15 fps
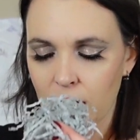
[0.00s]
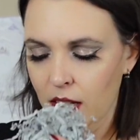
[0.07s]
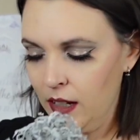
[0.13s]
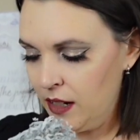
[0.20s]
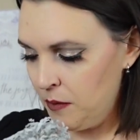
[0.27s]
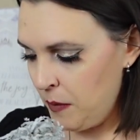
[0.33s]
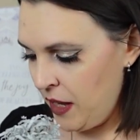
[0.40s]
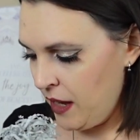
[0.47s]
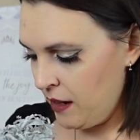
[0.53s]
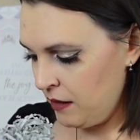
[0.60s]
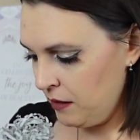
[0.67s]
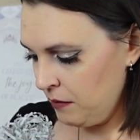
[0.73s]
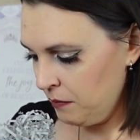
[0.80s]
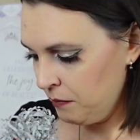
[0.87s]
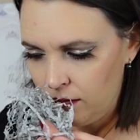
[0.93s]
Got on my hand.
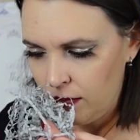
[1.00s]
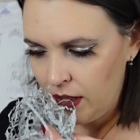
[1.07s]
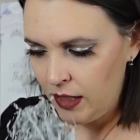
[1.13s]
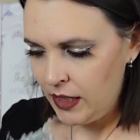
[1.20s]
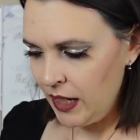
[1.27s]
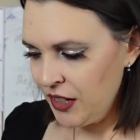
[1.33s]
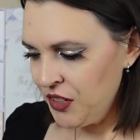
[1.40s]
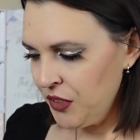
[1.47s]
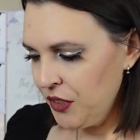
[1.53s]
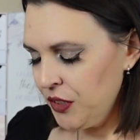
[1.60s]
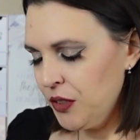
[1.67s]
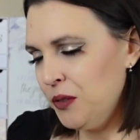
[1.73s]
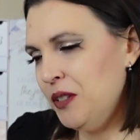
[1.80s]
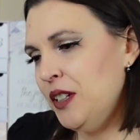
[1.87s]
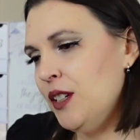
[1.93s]
It's actually
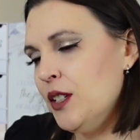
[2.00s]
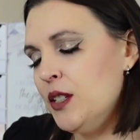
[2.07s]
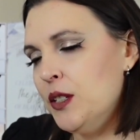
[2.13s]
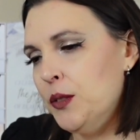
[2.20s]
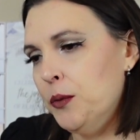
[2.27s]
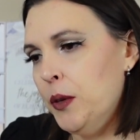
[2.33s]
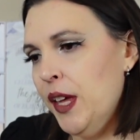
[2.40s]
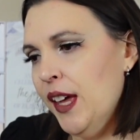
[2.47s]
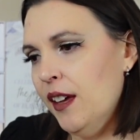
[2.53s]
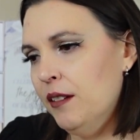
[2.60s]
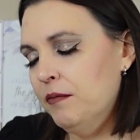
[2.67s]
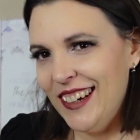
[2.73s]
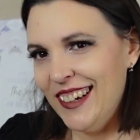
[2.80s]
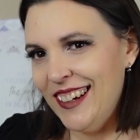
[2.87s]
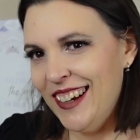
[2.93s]
just really sweet.
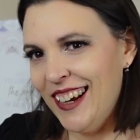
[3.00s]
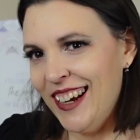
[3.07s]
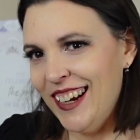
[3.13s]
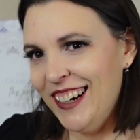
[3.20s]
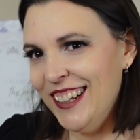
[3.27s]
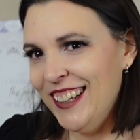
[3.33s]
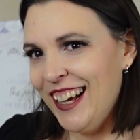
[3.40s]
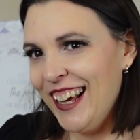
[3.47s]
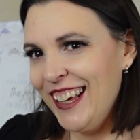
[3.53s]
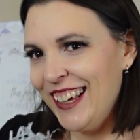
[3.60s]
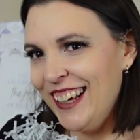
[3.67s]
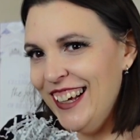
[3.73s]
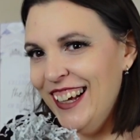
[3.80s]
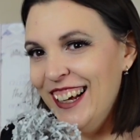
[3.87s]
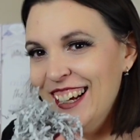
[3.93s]
I kind of like
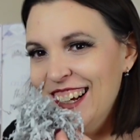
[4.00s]
it.